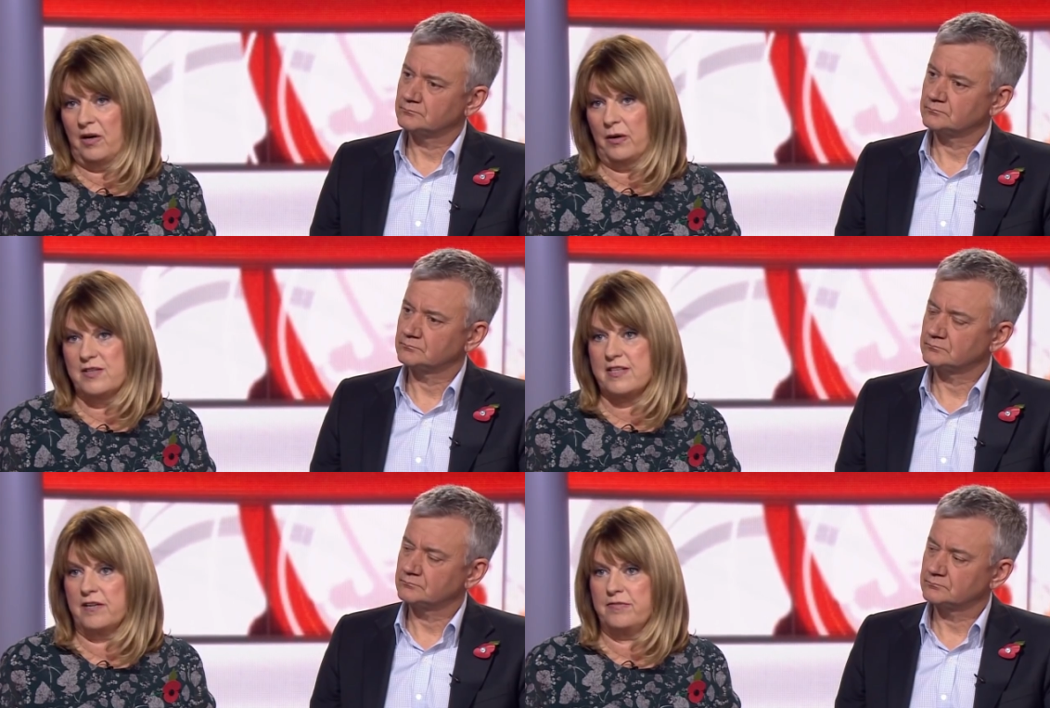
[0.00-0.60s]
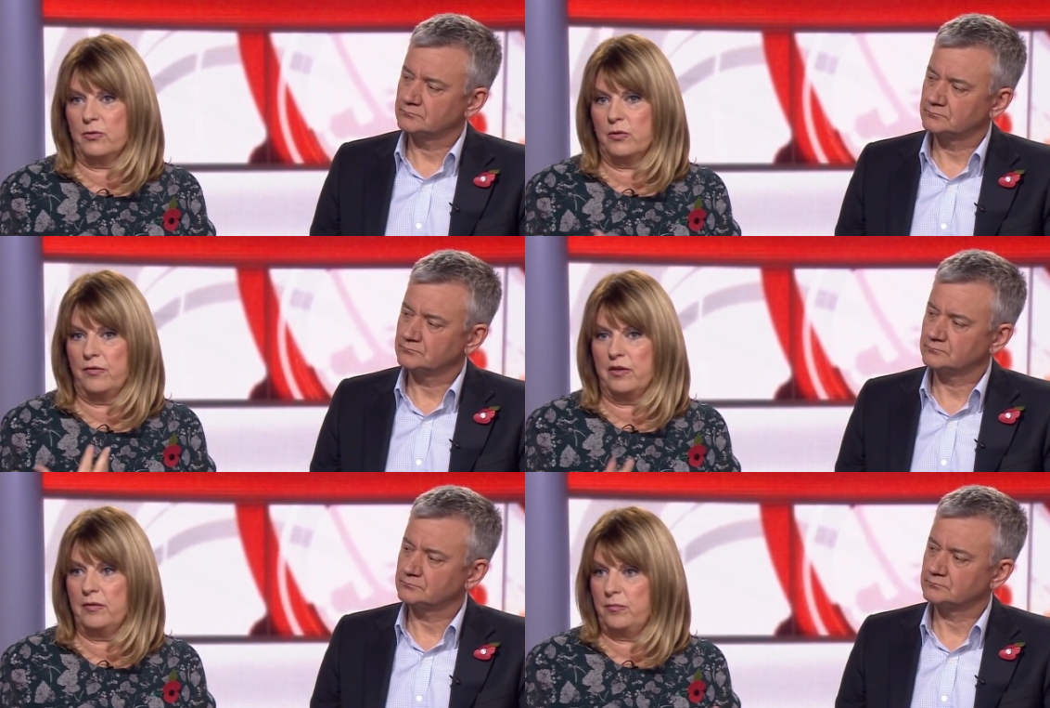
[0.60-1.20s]
Speaker 1: I was there for
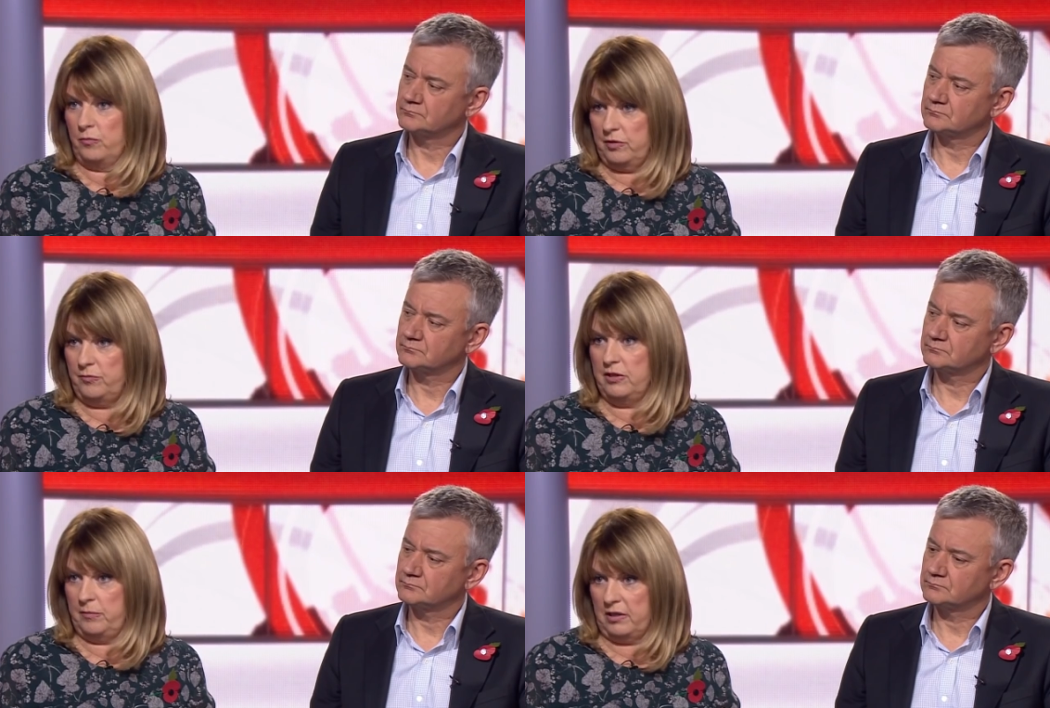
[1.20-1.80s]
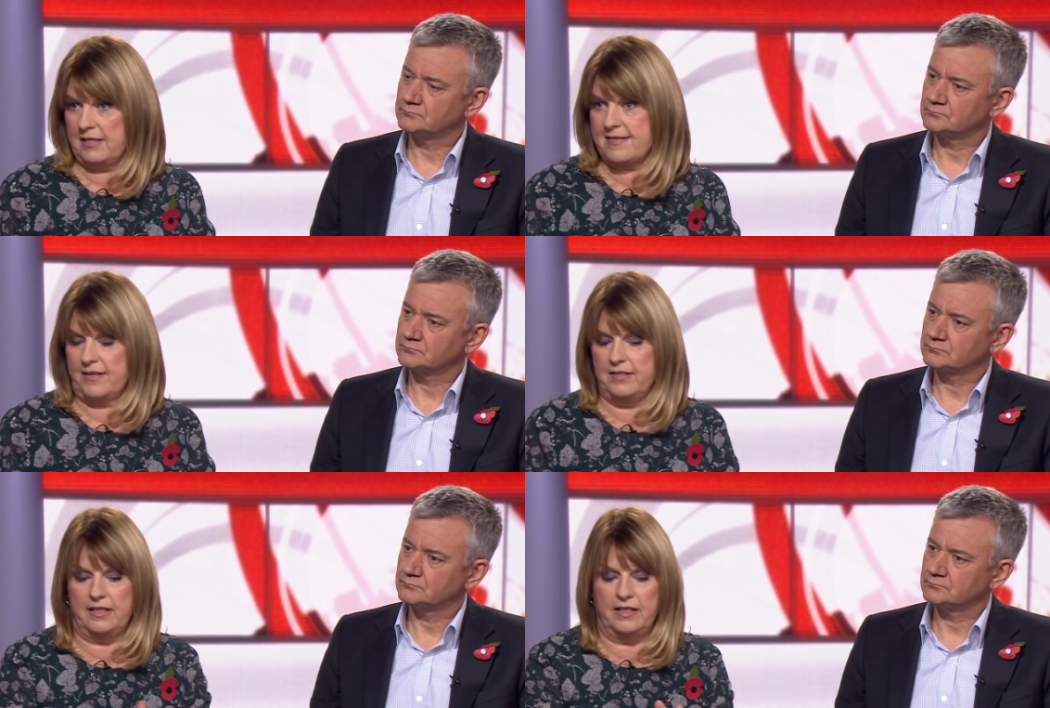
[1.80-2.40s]
the, the Bloody
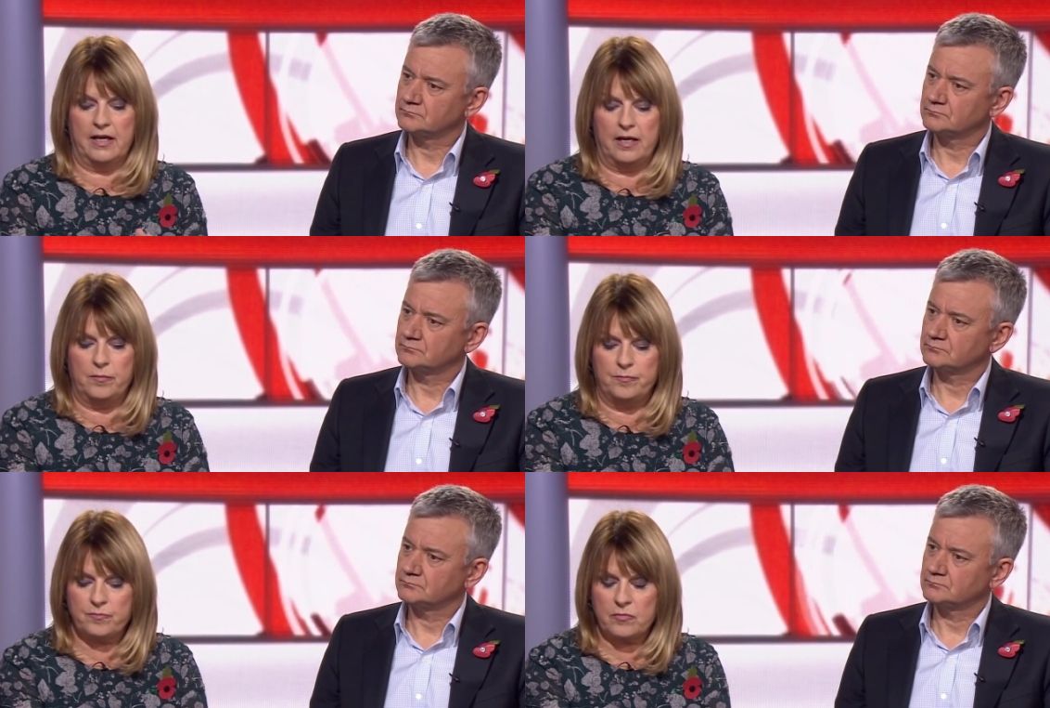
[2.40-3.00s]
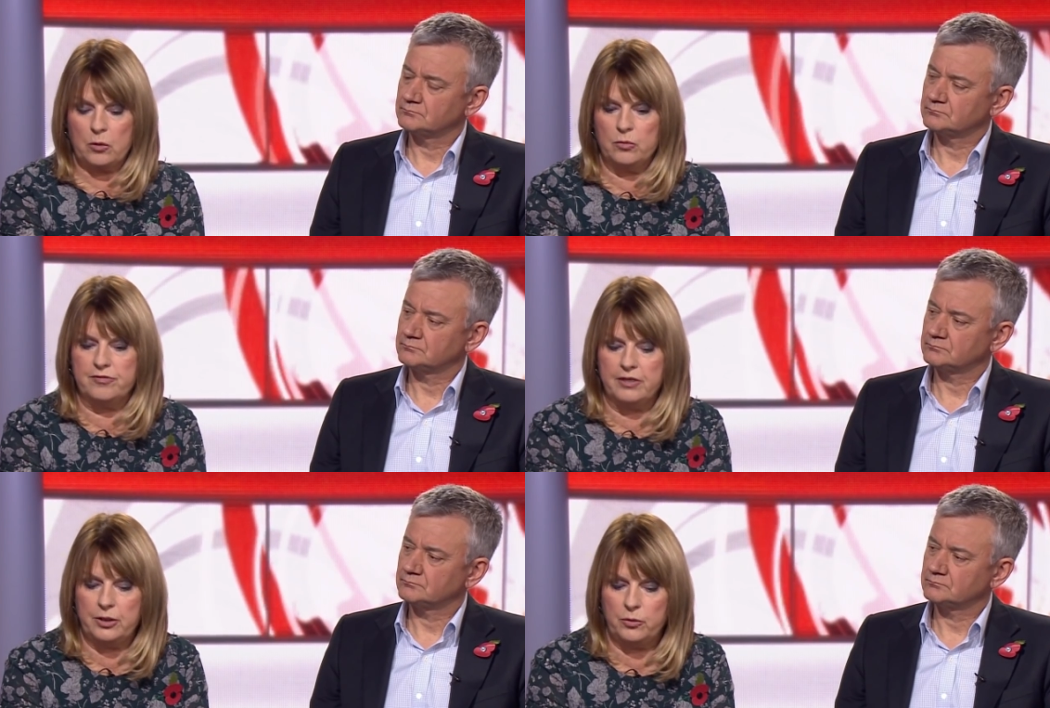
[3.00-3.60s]
Sunday um,
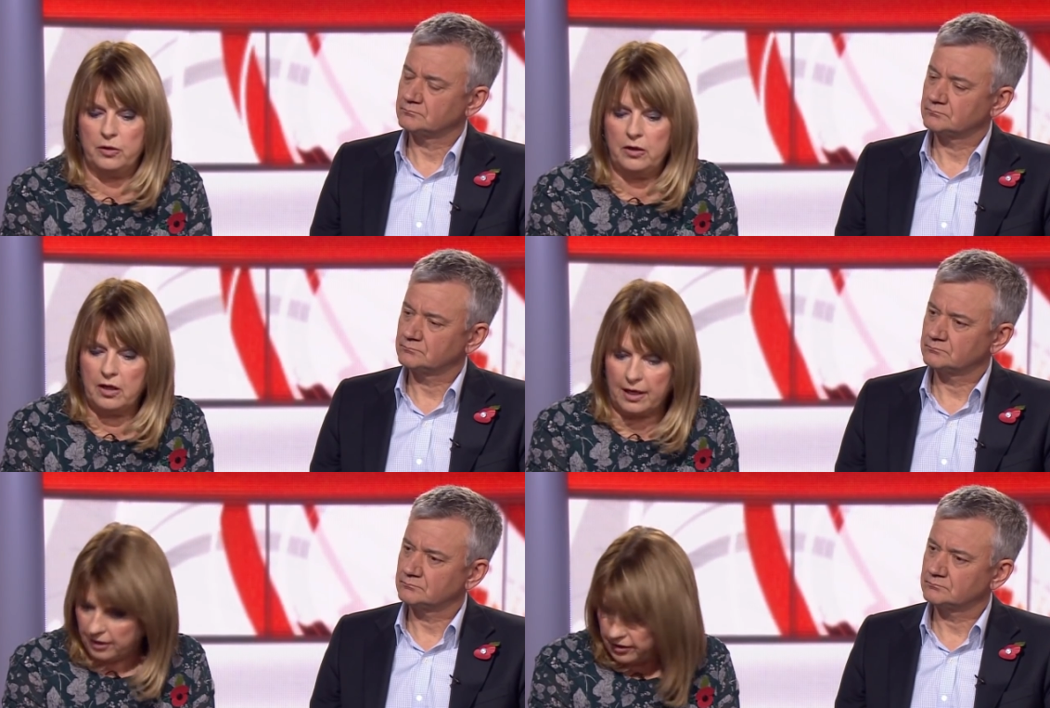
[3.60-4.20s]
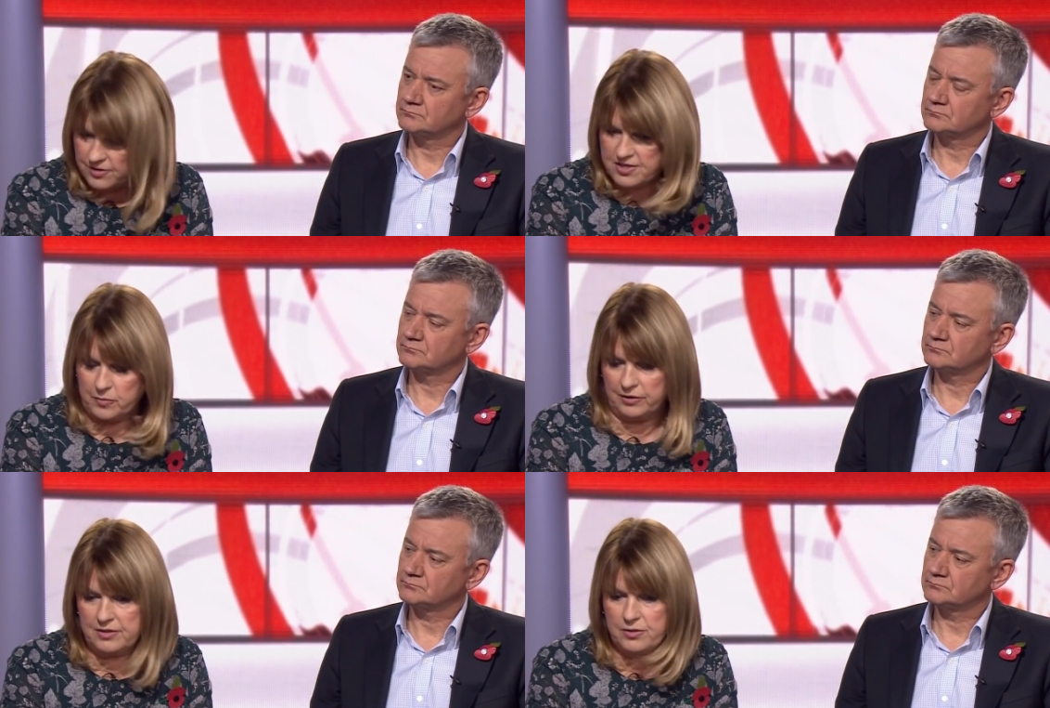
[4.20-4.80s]
review
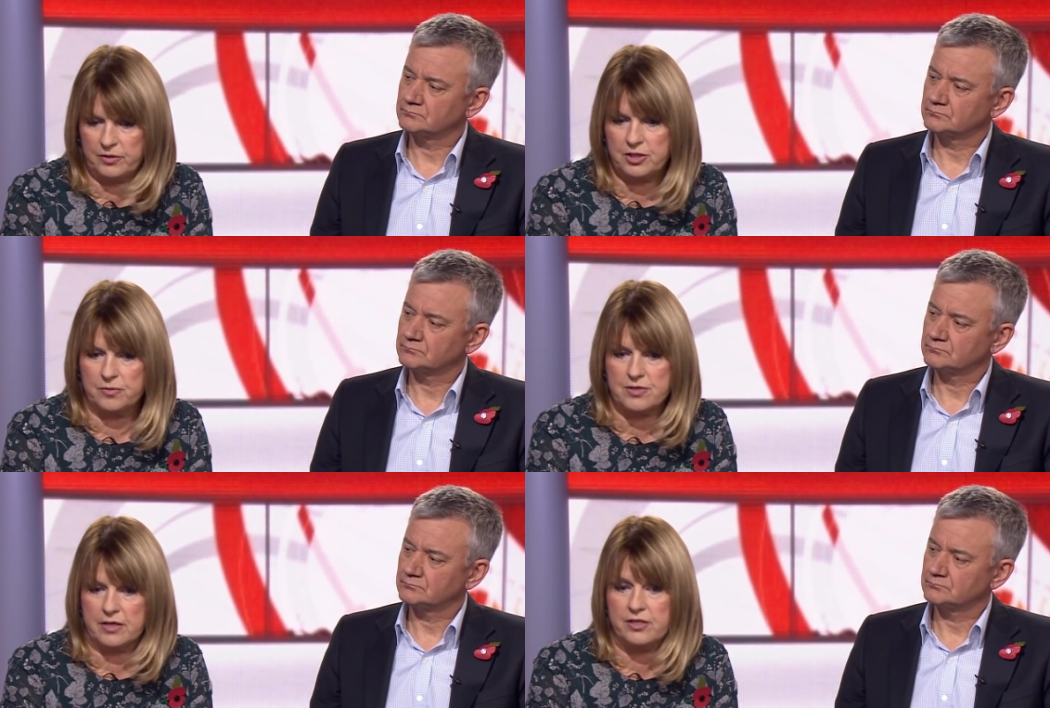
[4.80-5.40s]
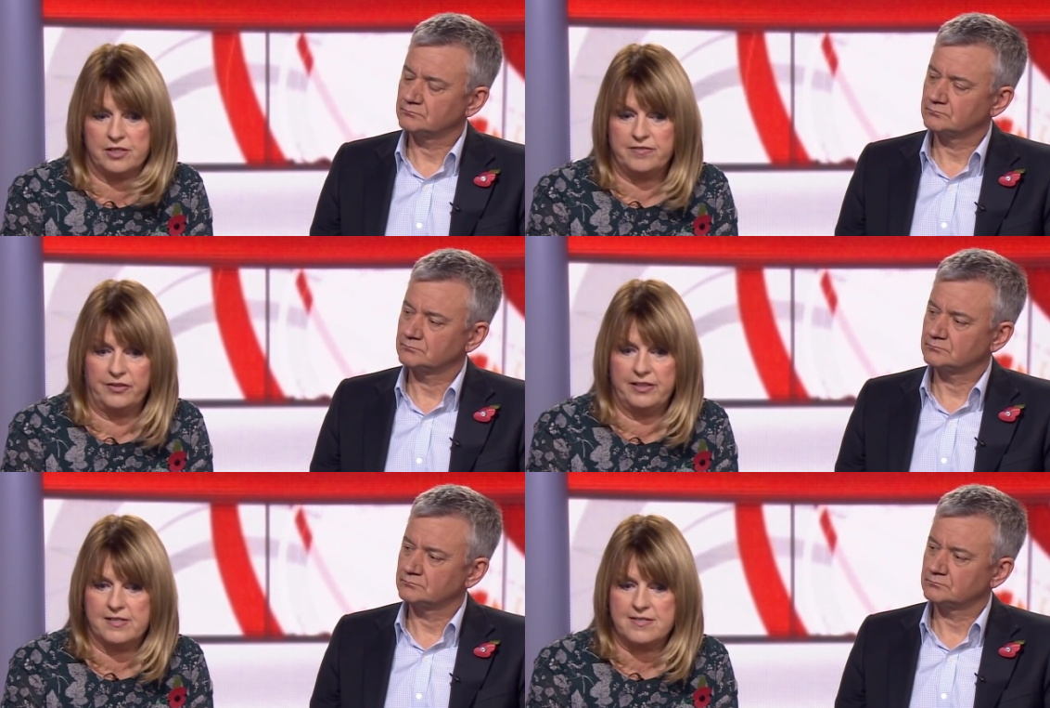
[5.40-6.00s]
announcement, which was actually
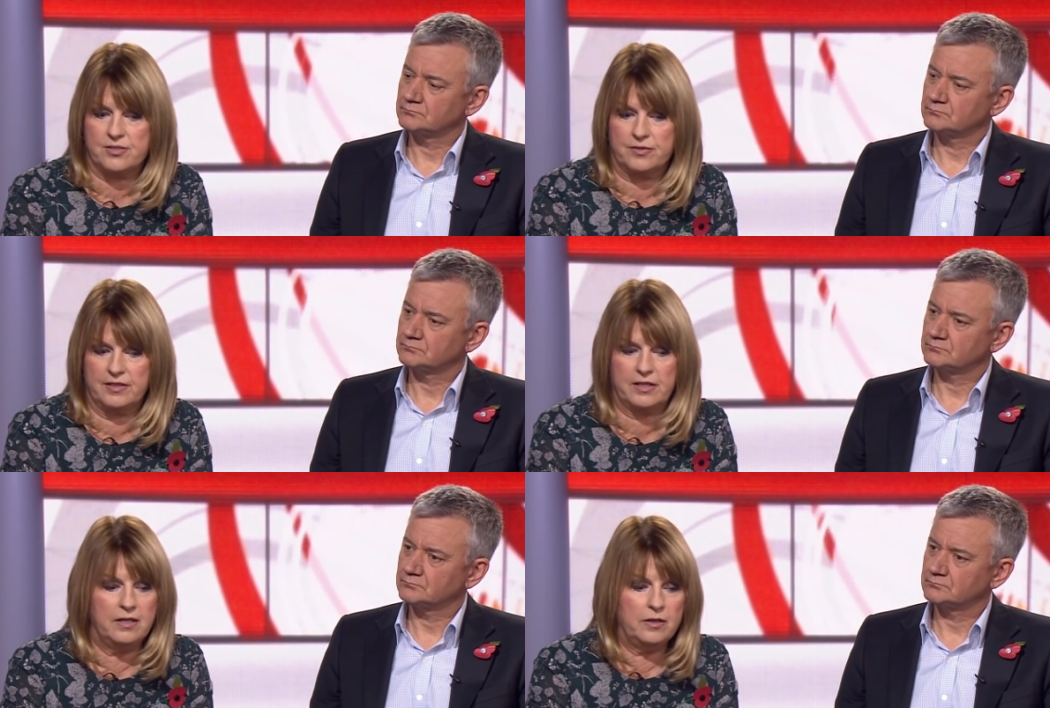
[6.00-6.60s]
very historic.